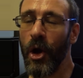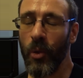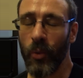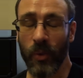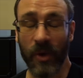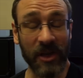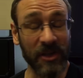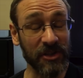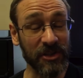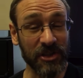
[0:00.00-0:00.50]

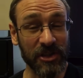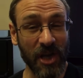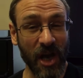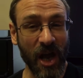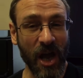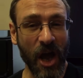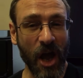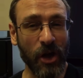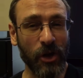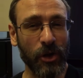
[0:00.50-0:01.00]
which
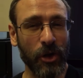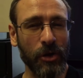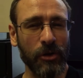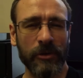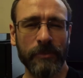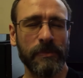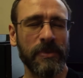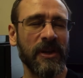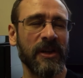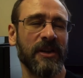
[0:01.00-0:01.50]

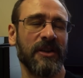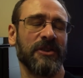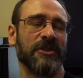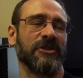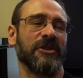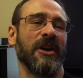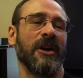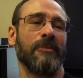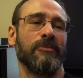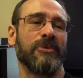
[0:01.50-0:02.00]
could be
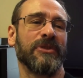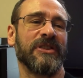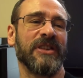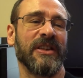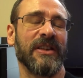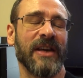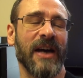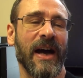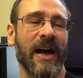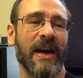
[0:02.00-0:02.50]

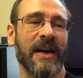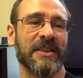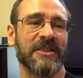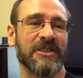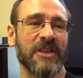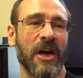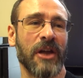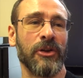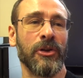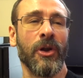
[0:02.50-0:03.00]
interpreted
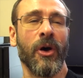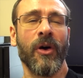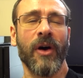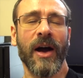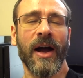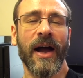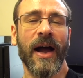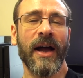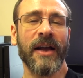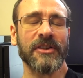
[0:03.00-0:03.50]
as not
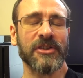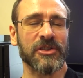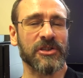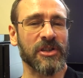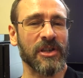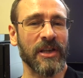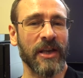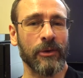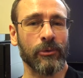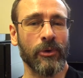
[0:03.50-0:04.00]

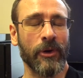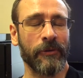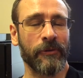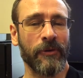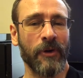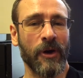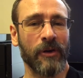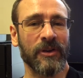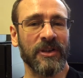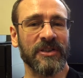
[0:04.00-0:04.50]
actually
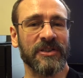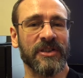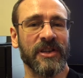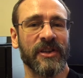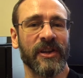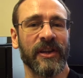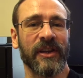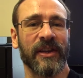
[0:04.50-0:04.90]
referring to the